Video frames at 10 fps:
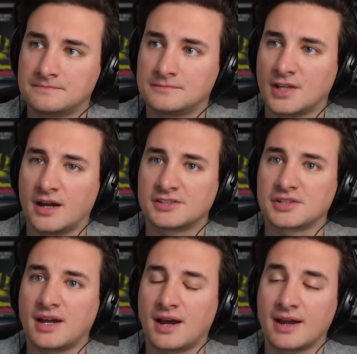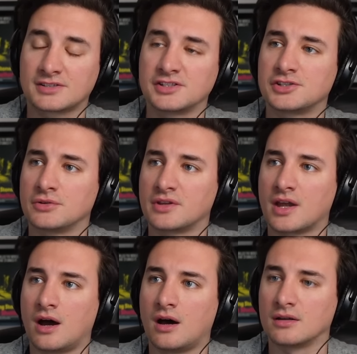Dan I, actually, Spivey. I actually saw the
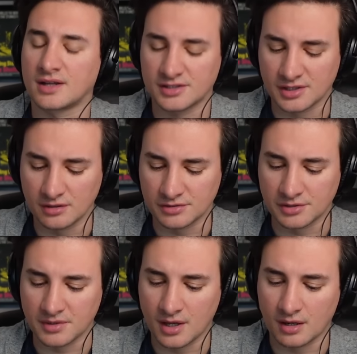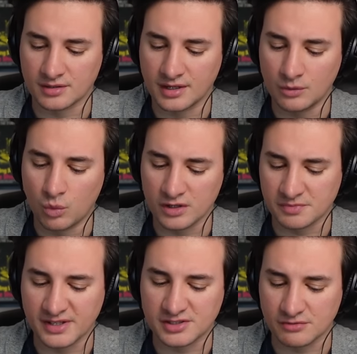card. I actually looked up the card, and he
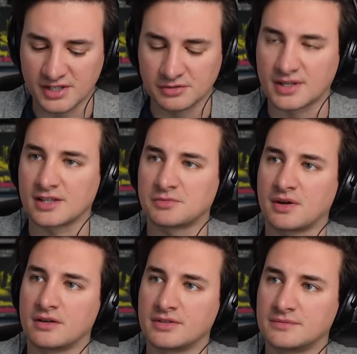was meant to wrestle Dan Spivey.